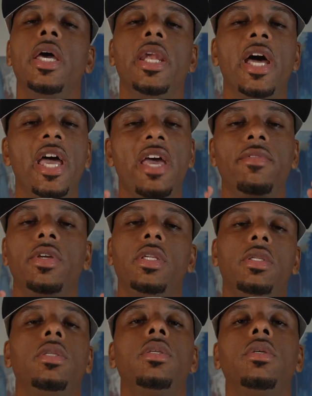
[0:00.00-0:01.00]
and I have it,
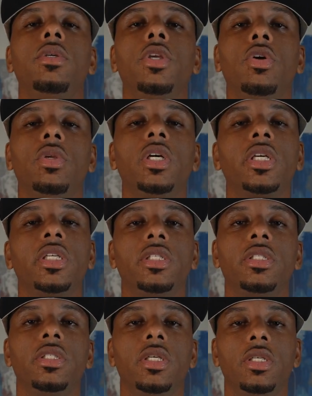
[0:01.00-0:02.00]
you know,
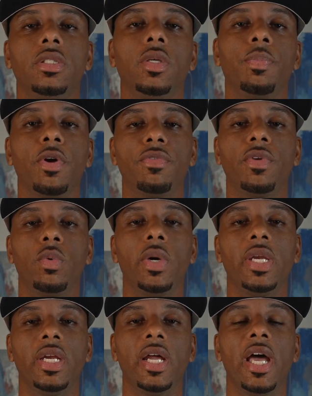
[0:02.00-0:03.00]
looking the perfect way
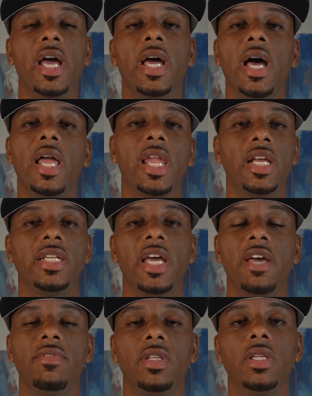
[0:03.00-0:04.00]
that I like to
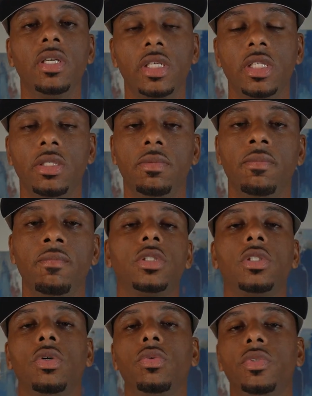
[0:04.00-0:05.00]
have it looking,
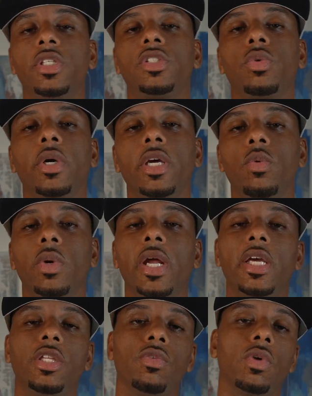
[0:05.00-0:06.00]
so this way when I hit the